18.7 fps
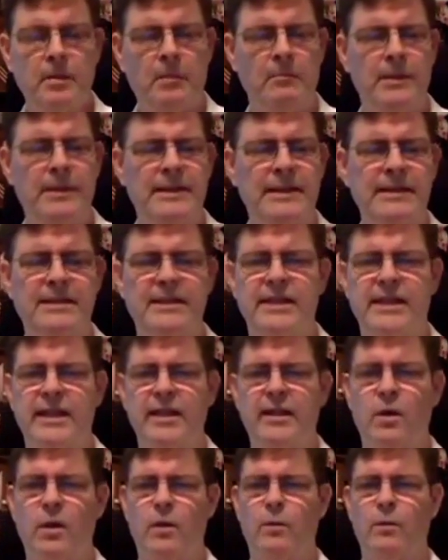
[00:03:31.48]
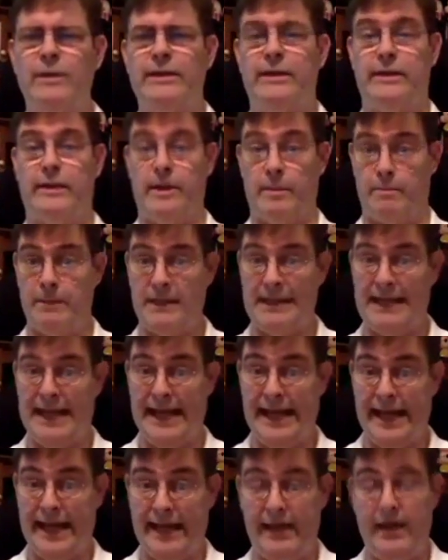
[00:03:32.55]
But let's get going with the
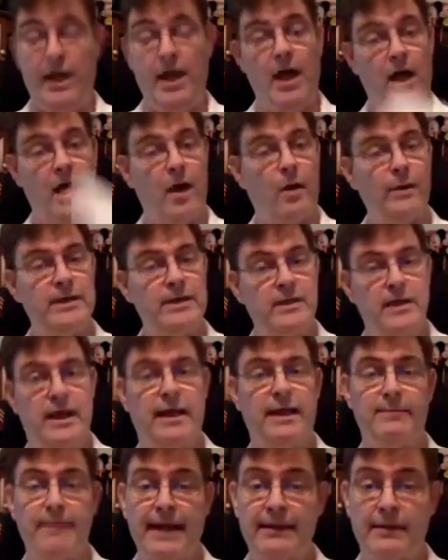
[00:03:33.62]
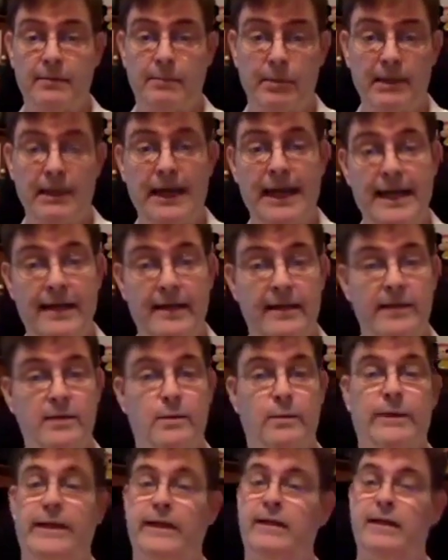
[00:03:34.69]
plan. Always talk about the plan of this
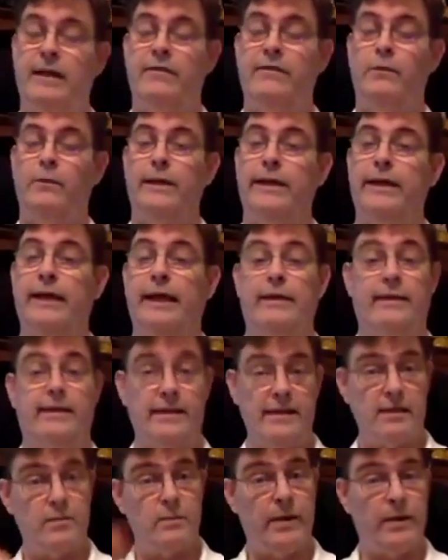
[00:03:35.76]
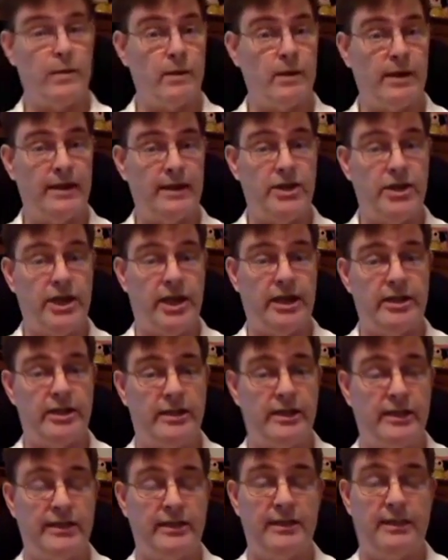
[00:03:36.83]
week, of the weekend. This week we're going to change
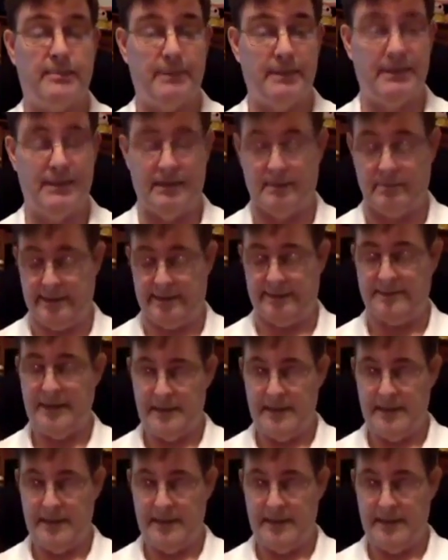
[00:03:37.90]
things up a little bit.